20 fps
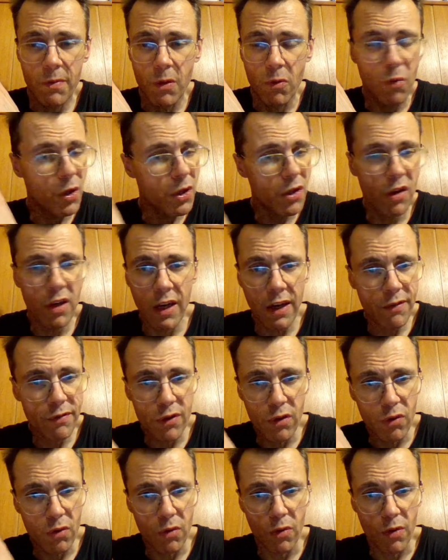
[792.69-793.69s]
what you have
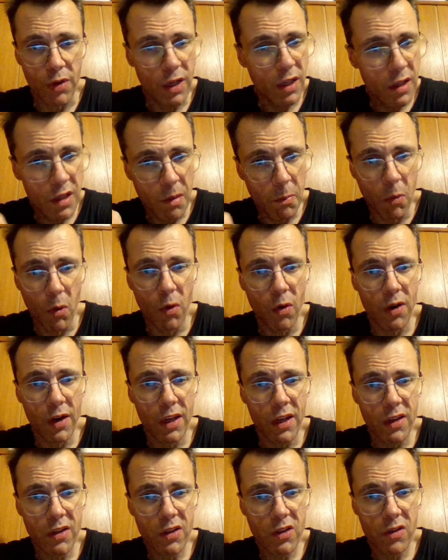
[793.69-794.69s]
to do in the
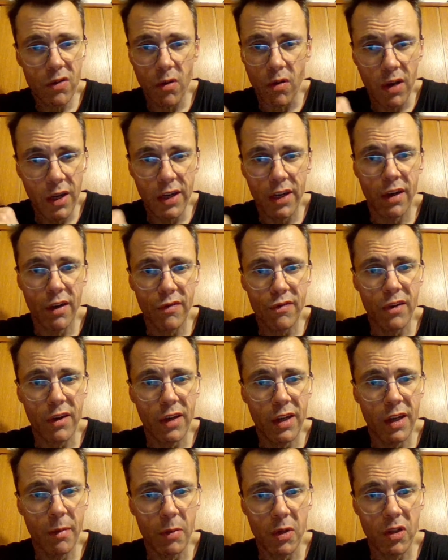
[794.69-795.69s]
mornings to clean after
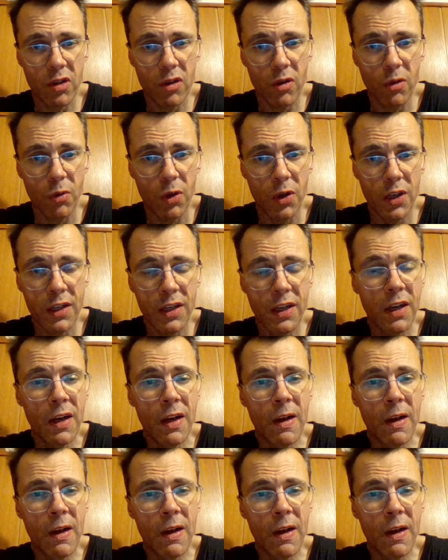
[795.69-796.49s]
him and so on.